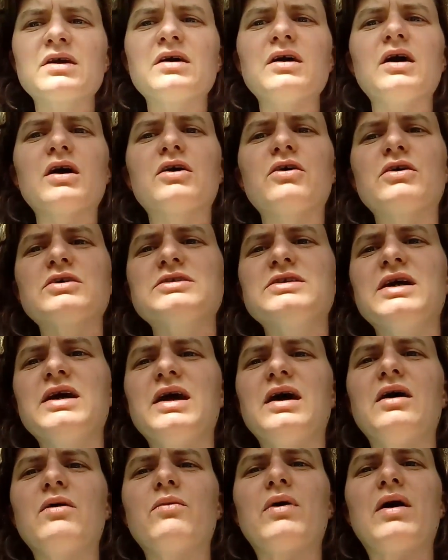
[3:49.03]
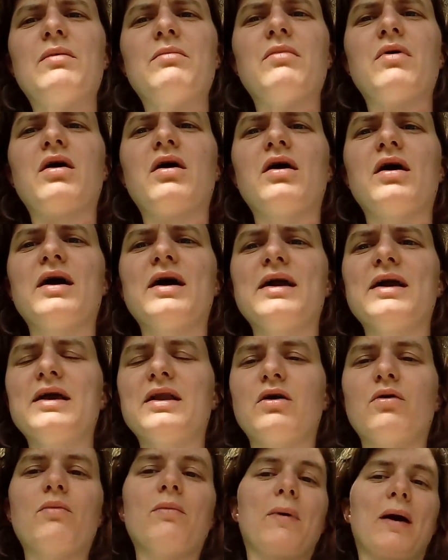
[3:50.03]
across here where
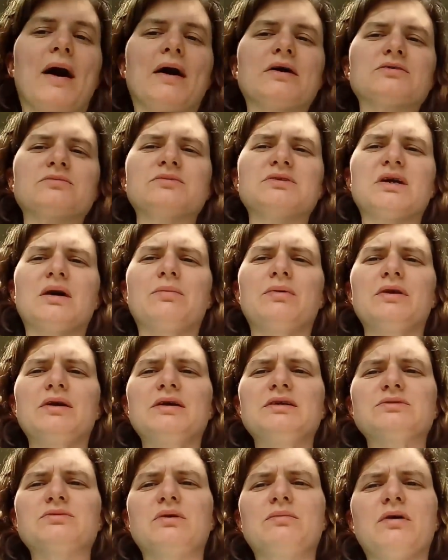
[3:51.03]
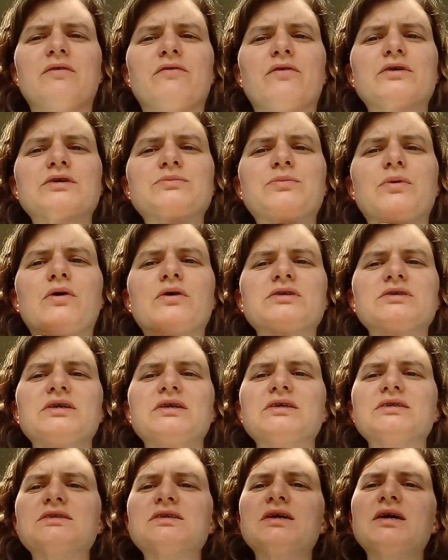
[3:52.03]
my Adam's apple is, where my voice box
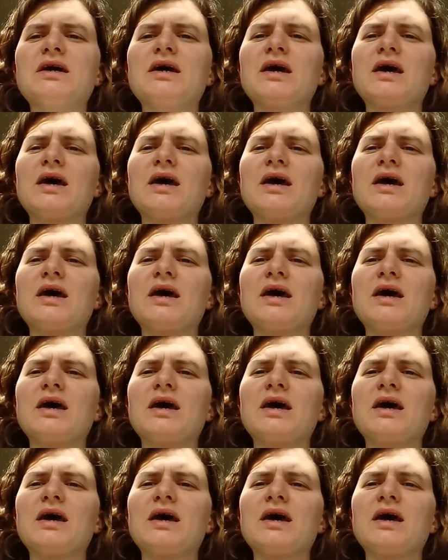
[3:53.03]
is.